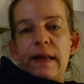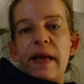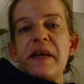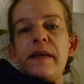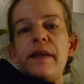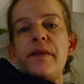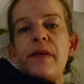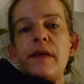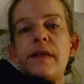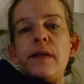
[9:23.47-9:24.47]
Likely
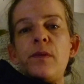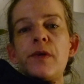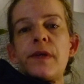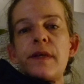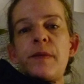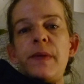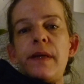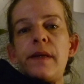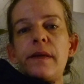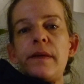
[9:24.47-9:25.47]
that he would
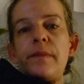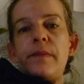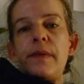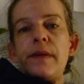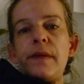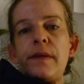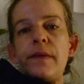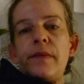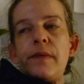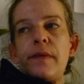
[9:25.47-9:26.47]
speak
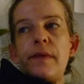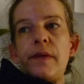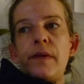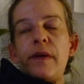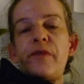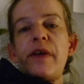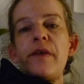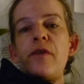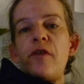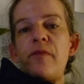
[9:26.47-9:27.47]
in
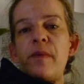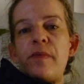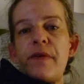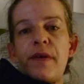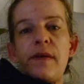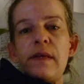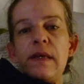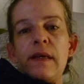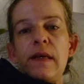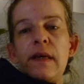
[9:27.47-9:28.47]
favor of my brother,
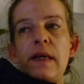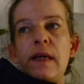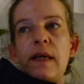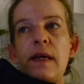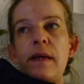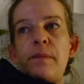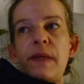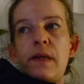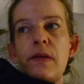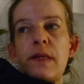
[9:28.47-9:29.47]

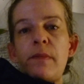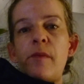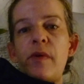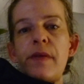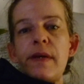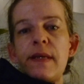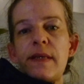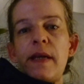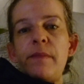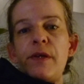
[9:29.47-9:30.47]
because my brother
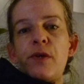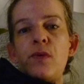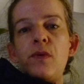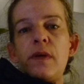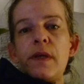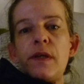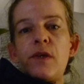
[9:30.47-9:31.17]
is able to